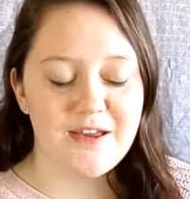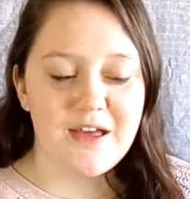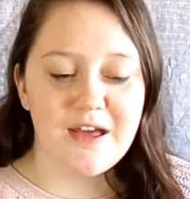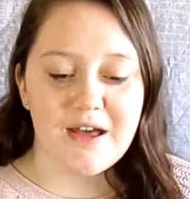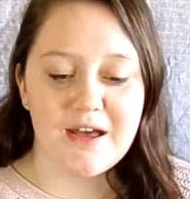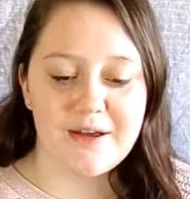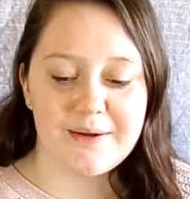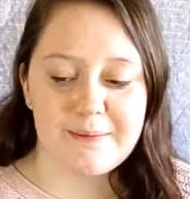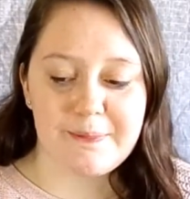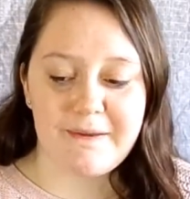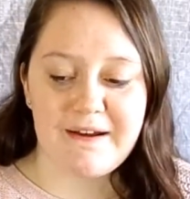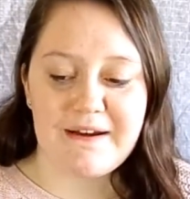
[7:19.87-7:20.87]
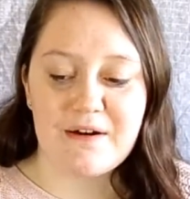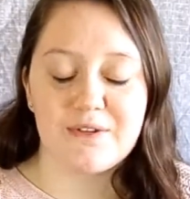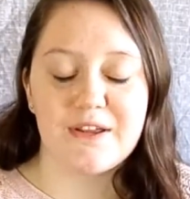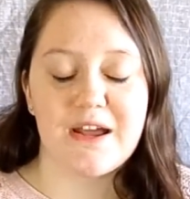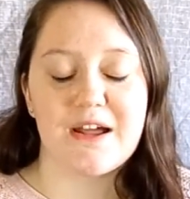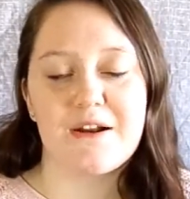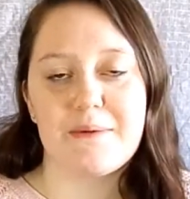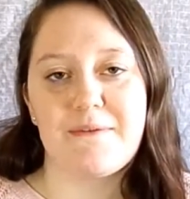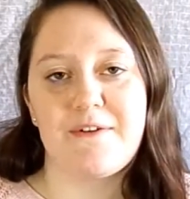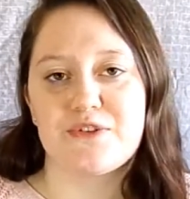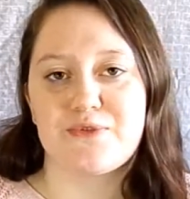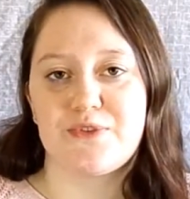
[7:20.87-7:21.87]
I only had it on my
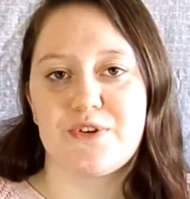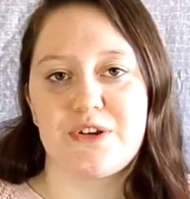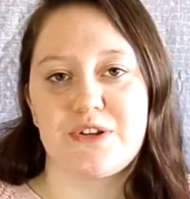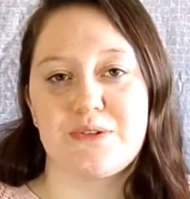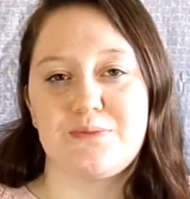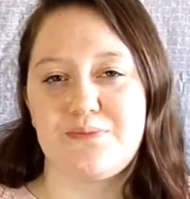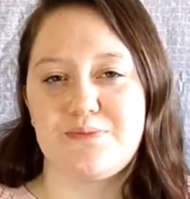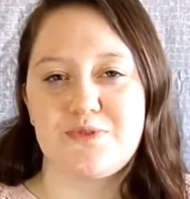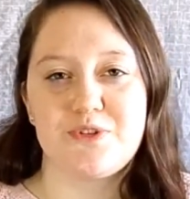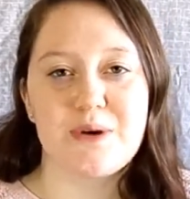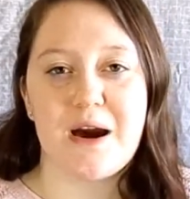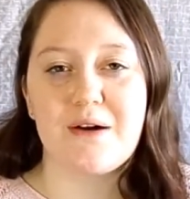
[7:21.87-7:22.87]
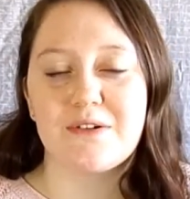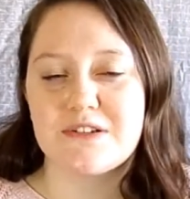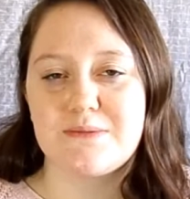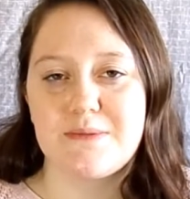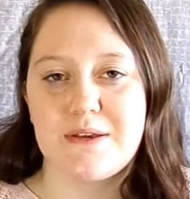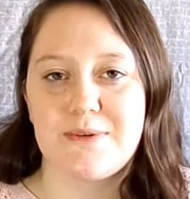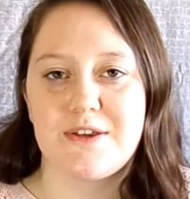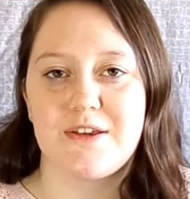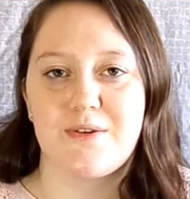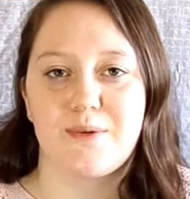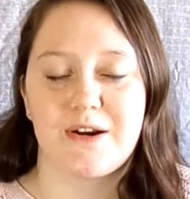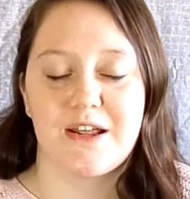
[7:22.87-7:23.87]
face for a good 2 hours maybe
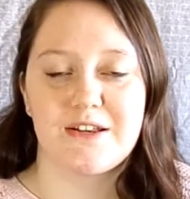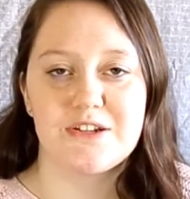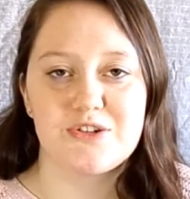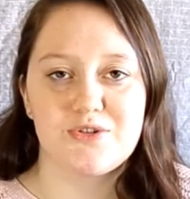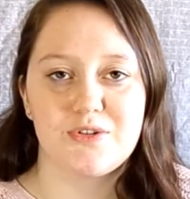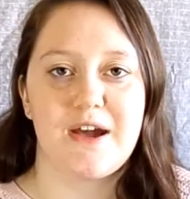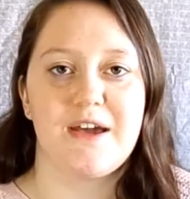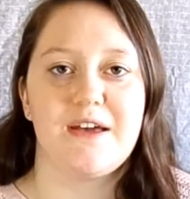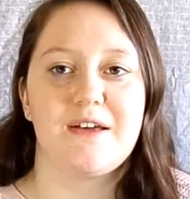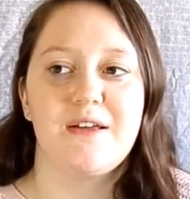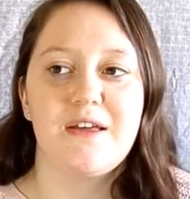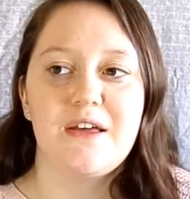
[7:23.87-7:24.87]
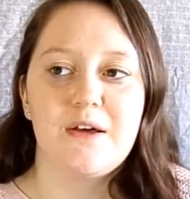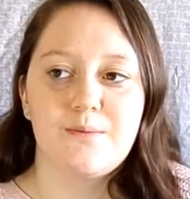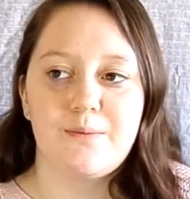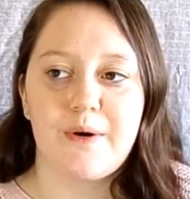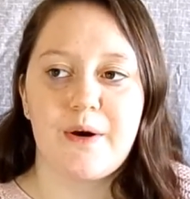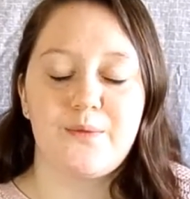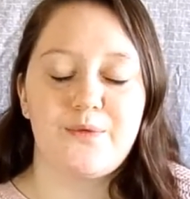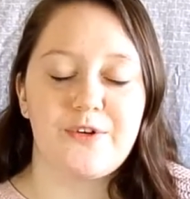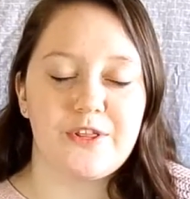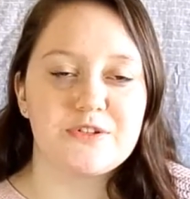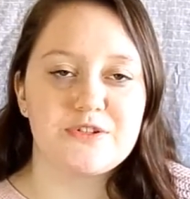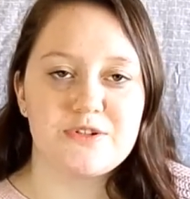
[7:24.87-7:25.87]
when I did try it, but for
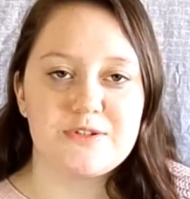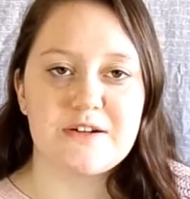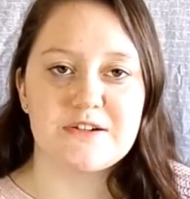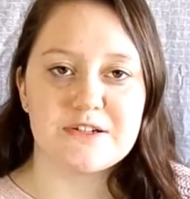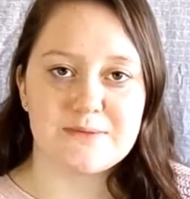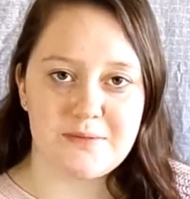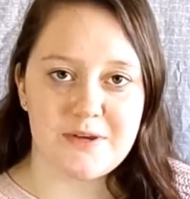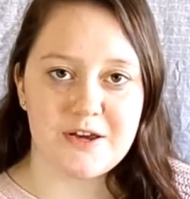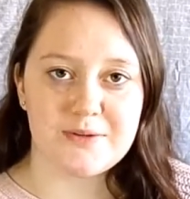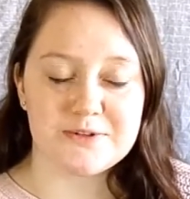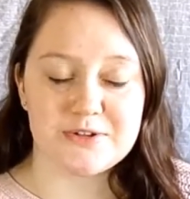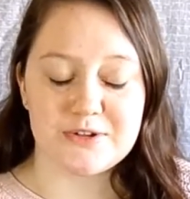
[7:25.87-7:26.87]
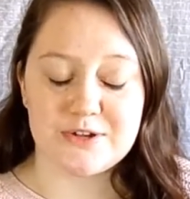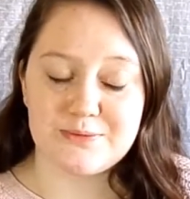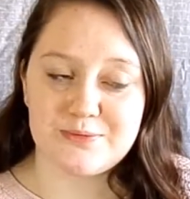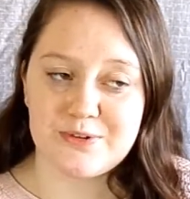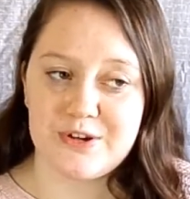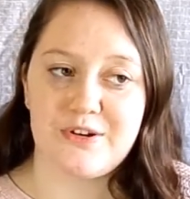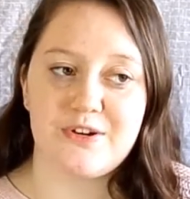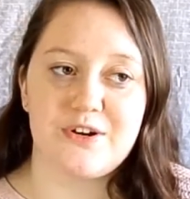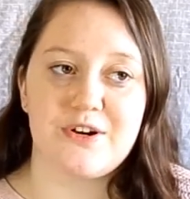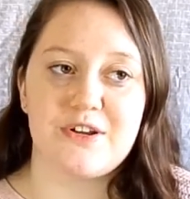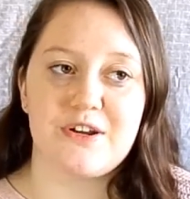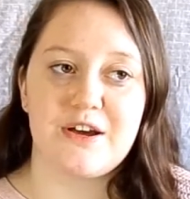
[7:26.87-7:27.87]
those 2 hours my makeup was looking pretty
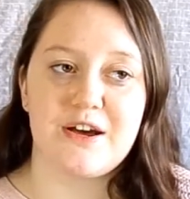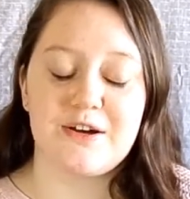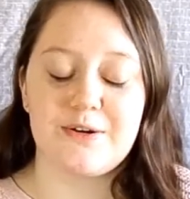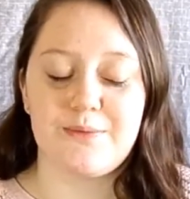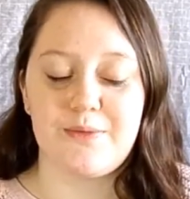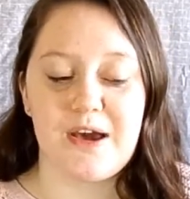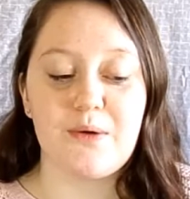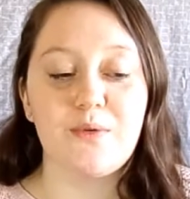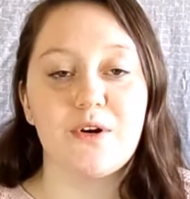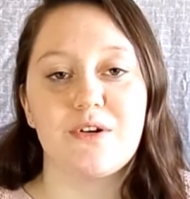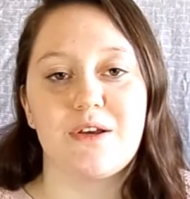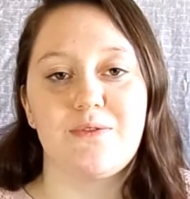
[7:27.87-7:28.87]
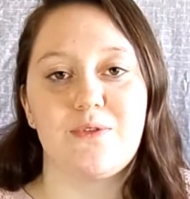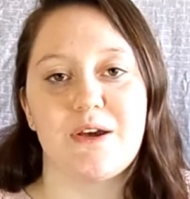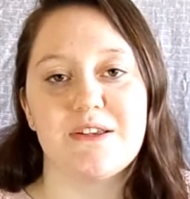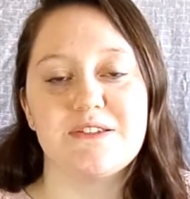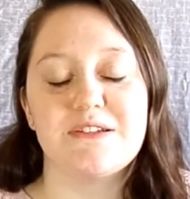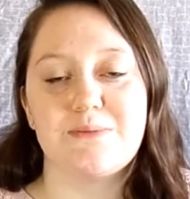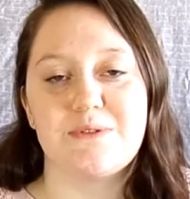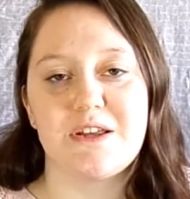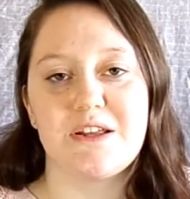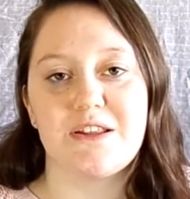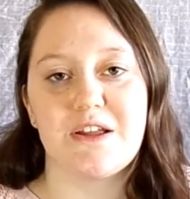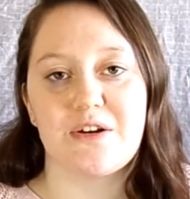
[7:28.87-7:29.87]
good. I will give you guys an
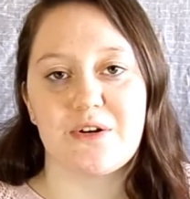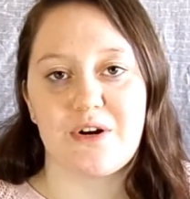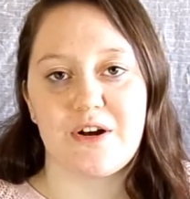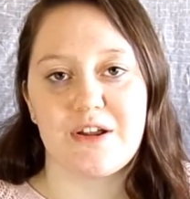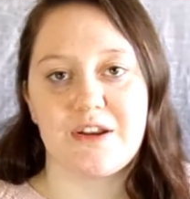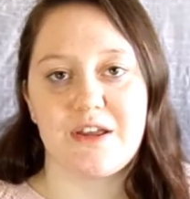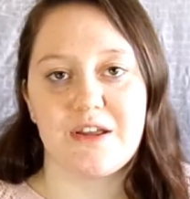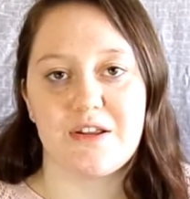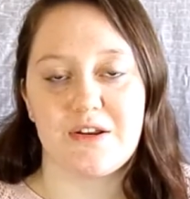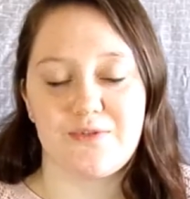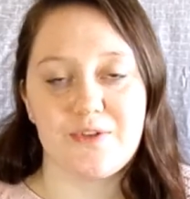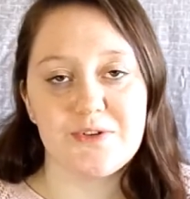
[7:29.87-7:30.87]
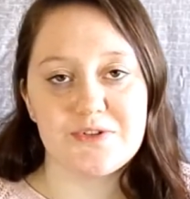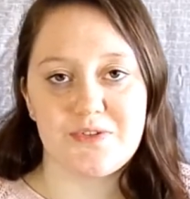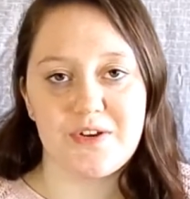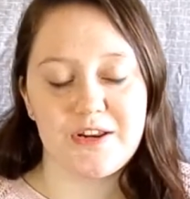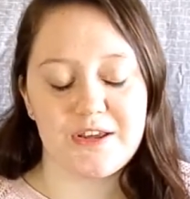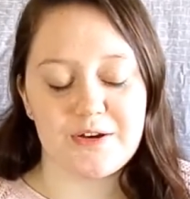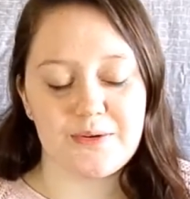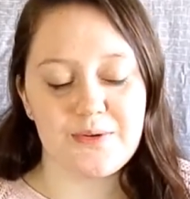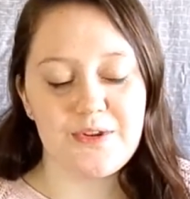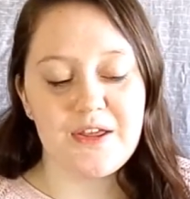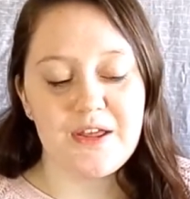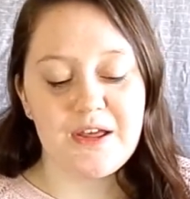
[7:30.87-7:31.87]
update later on in a future video.
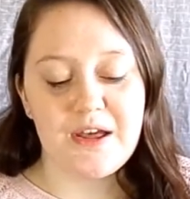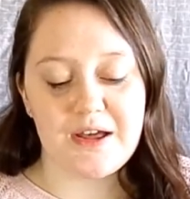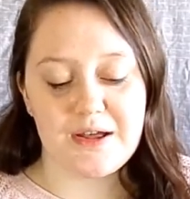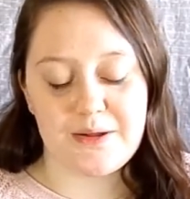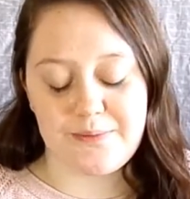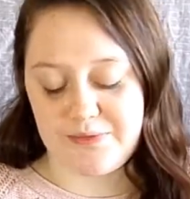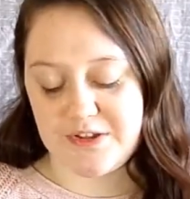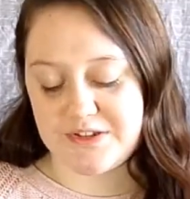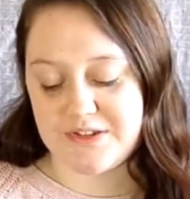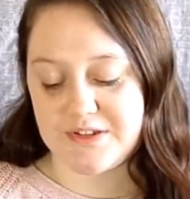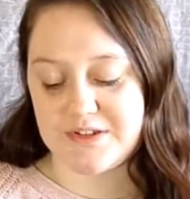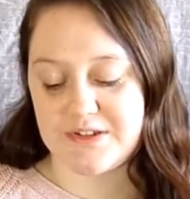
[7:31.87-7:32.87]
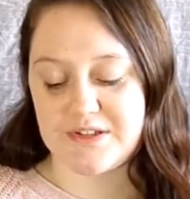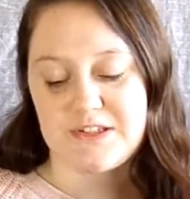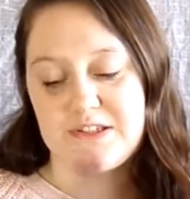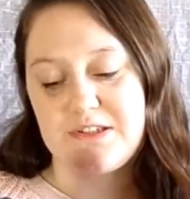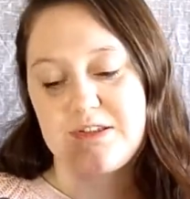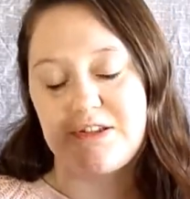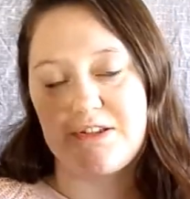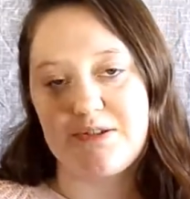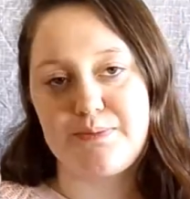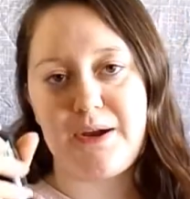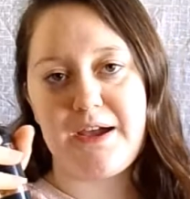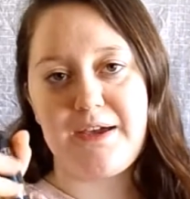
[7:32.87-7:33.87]
This is the
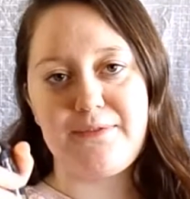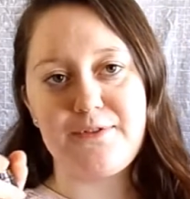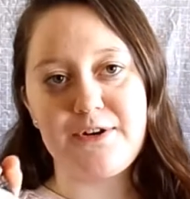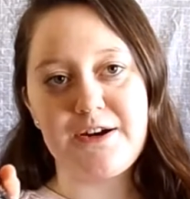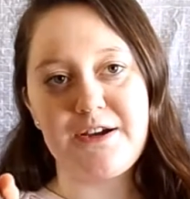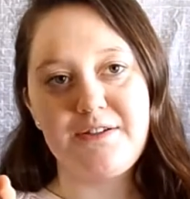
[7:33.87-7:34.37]
spray for it.